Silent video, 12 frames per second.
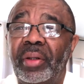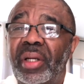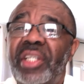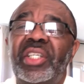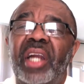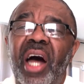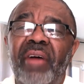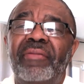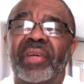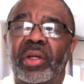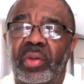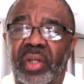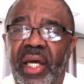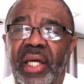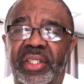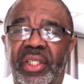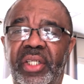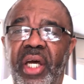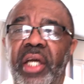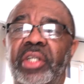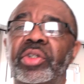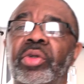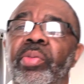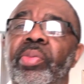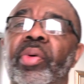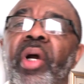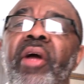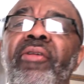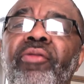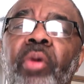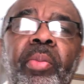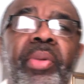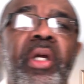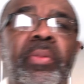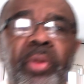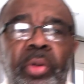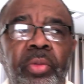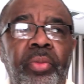Listen, I feel led today to pray for people